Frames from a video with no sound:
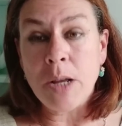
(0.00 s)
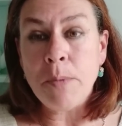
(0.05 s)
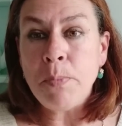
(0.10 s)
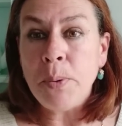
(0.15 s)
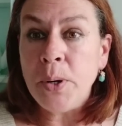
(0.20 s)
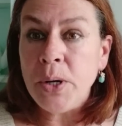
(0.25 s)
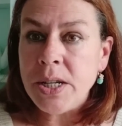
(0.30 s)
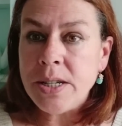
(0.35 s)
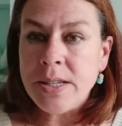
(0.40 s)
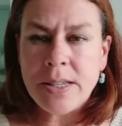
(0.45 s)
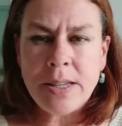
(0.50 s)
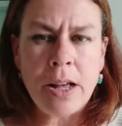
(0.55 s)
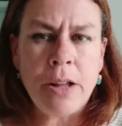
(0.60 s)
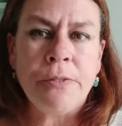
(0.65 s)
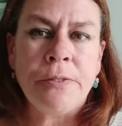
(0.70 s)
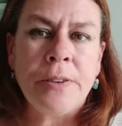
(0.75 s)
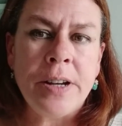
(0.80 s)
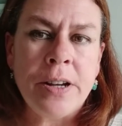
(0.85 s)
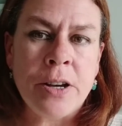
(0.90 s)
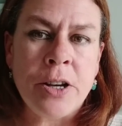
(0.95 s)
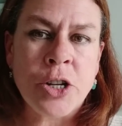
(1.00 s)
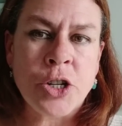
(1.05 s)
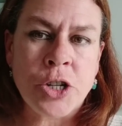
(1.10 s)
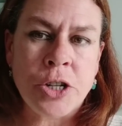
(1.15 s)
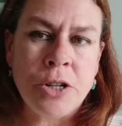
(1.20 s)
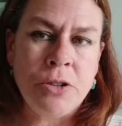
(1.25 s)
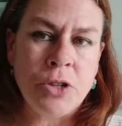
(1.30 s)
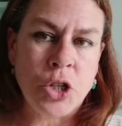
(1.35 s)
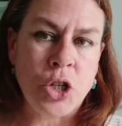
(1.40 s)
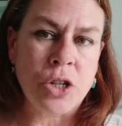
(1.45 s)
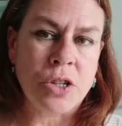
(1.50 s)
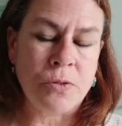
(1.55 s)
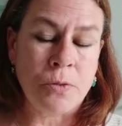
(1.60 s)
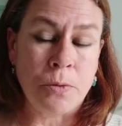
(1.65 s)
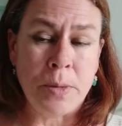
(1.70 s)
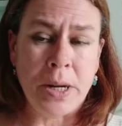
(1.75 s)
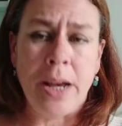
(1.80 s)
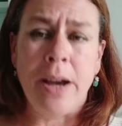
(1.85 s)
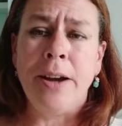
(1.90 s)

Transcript: Put yourself in her shoes just for a minute.